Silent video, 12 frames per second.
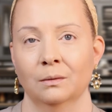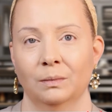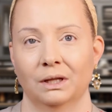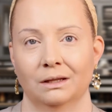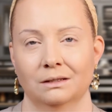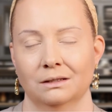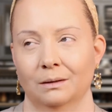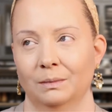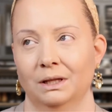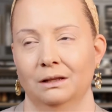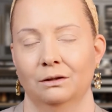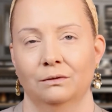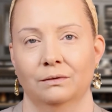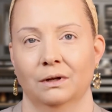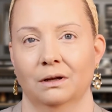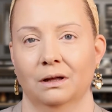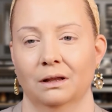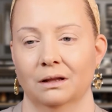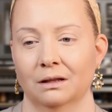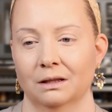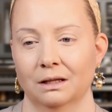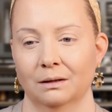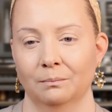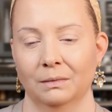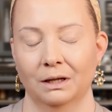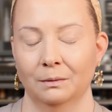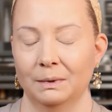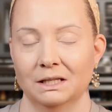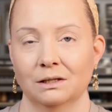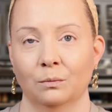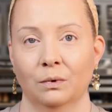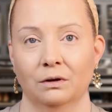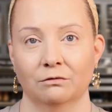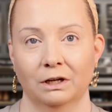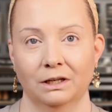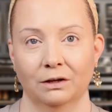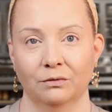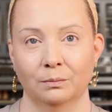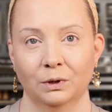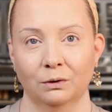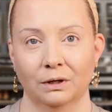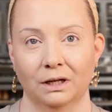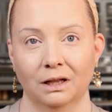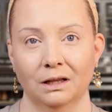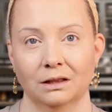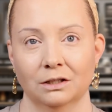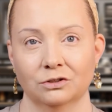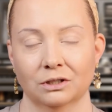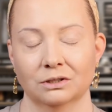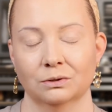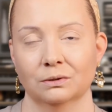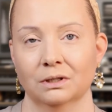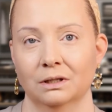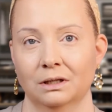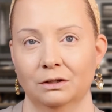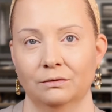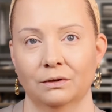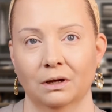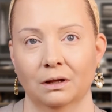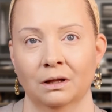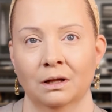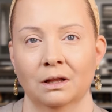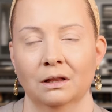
because I mean, you've got an amazing one right now from L'Oreal at the drugstore, and then you've got,